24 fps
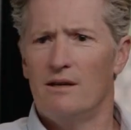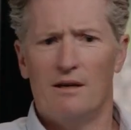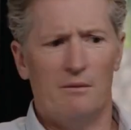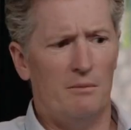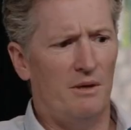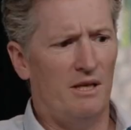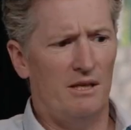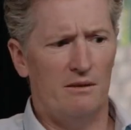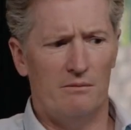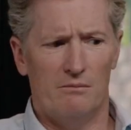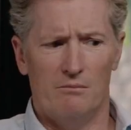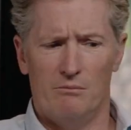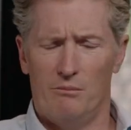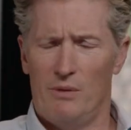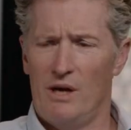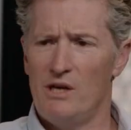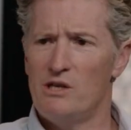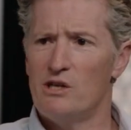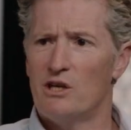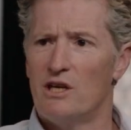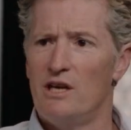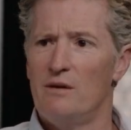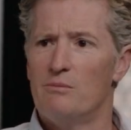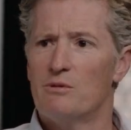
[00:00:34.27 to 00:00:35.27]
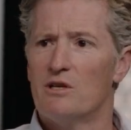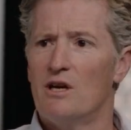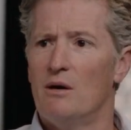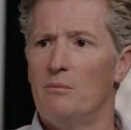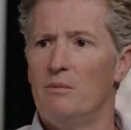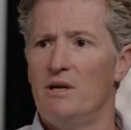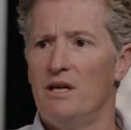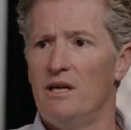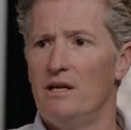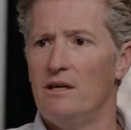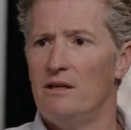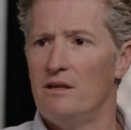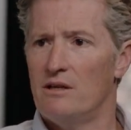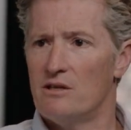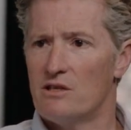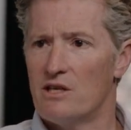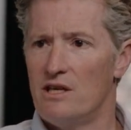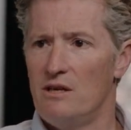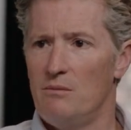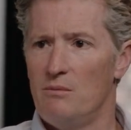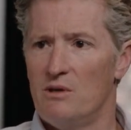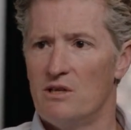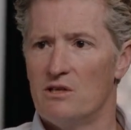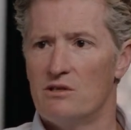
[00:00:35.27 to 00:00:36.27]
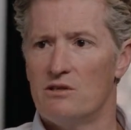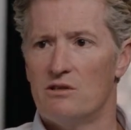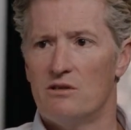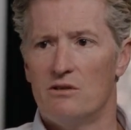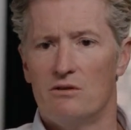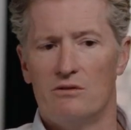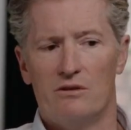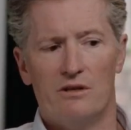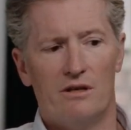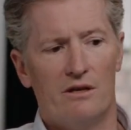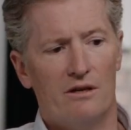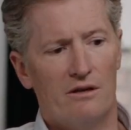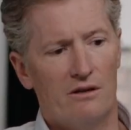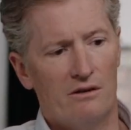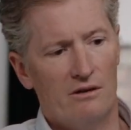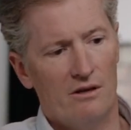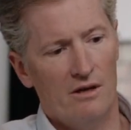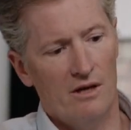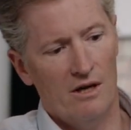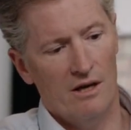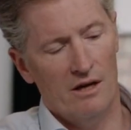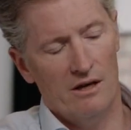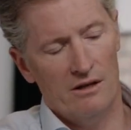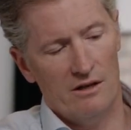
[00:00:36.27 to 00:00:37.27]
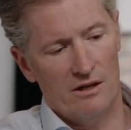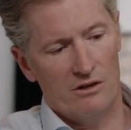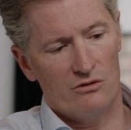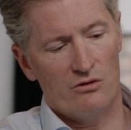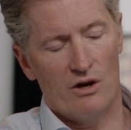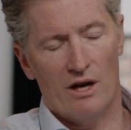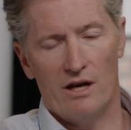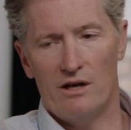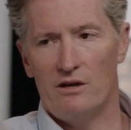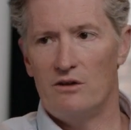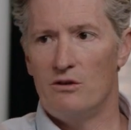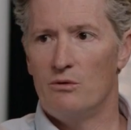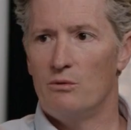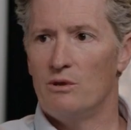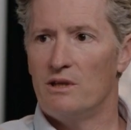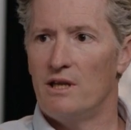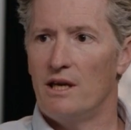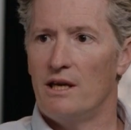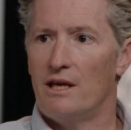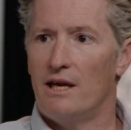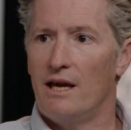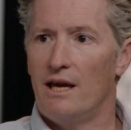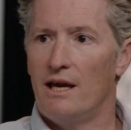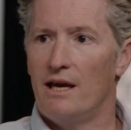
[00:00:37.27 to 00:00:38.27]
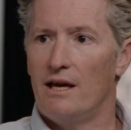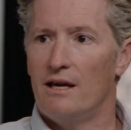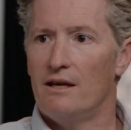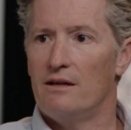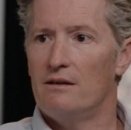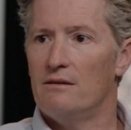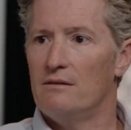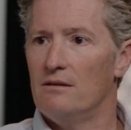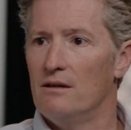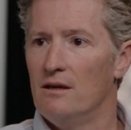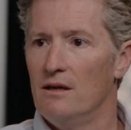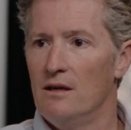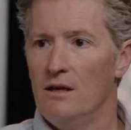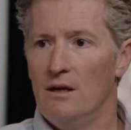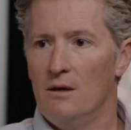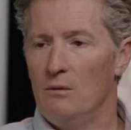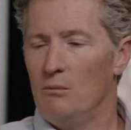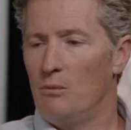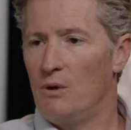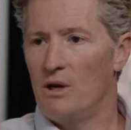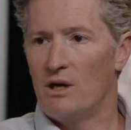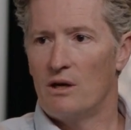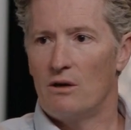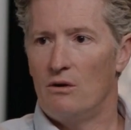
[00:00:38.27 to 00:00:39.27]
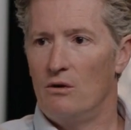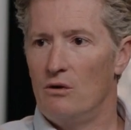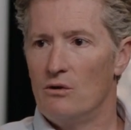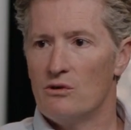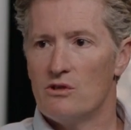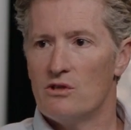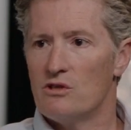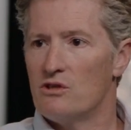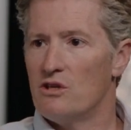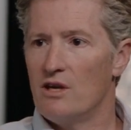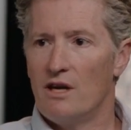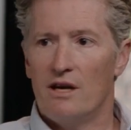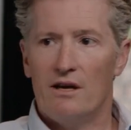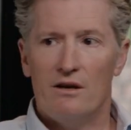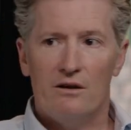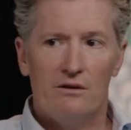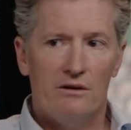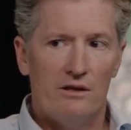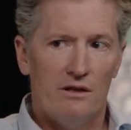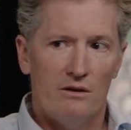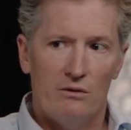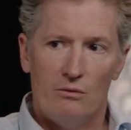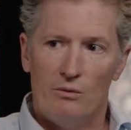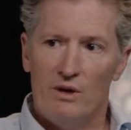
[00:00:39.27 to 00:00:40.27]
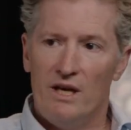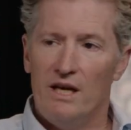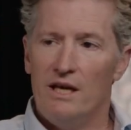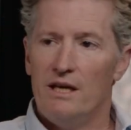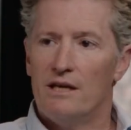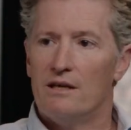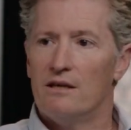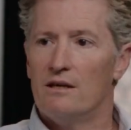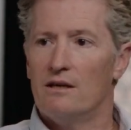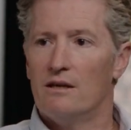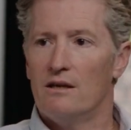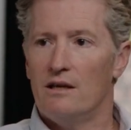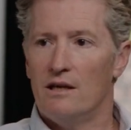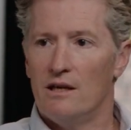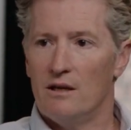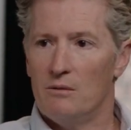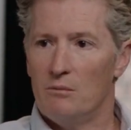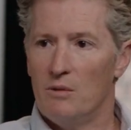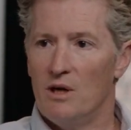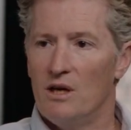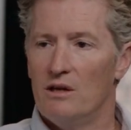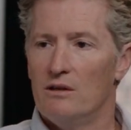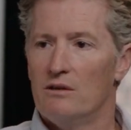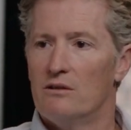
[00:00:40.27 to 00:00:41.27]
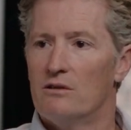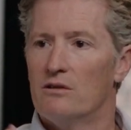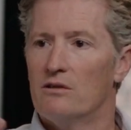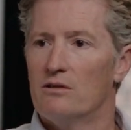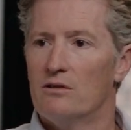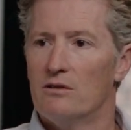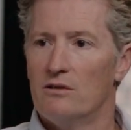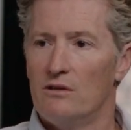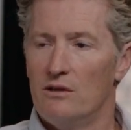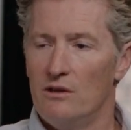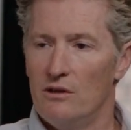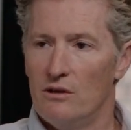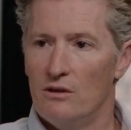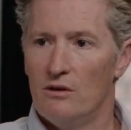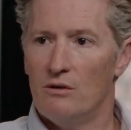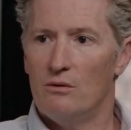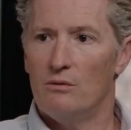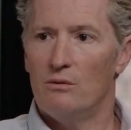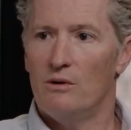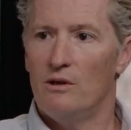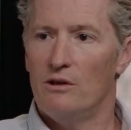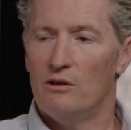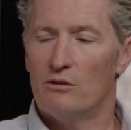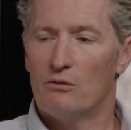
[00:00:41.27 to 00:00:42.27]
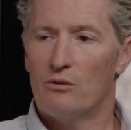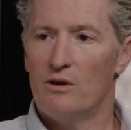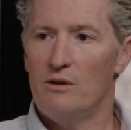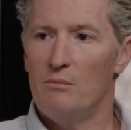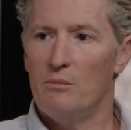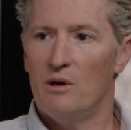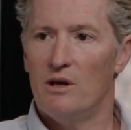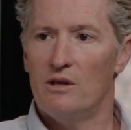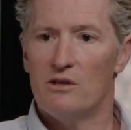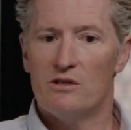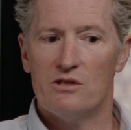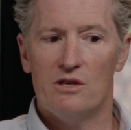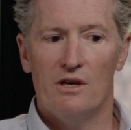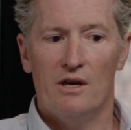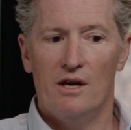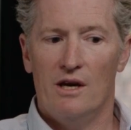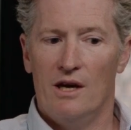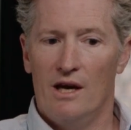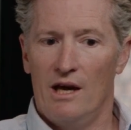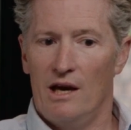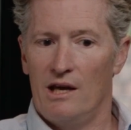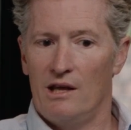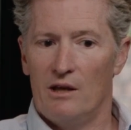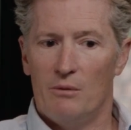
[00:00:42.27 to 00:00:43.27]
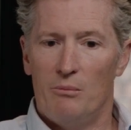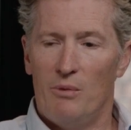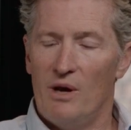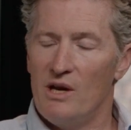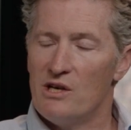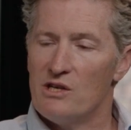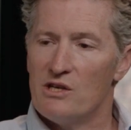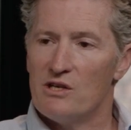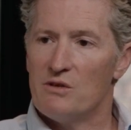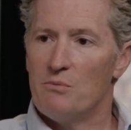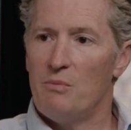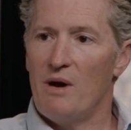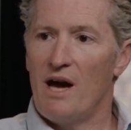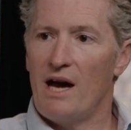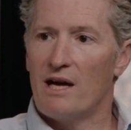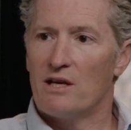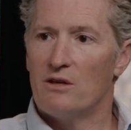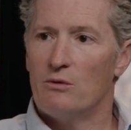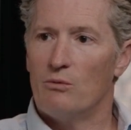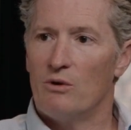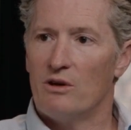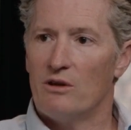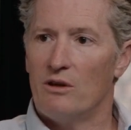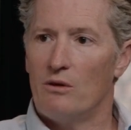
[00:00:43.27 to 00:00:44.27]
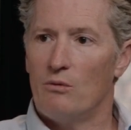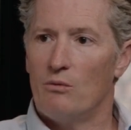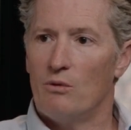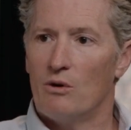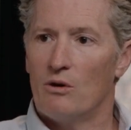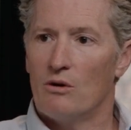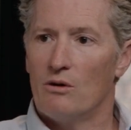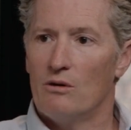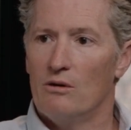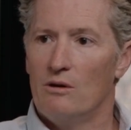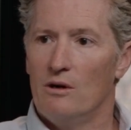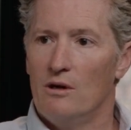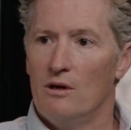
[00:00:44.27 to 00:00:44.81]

I mean, patient keeps coming in, ischemia is still there. They try to do what they can, but it closes down in a week, in a month, you know, in 3 months, and the patient's back to where they were.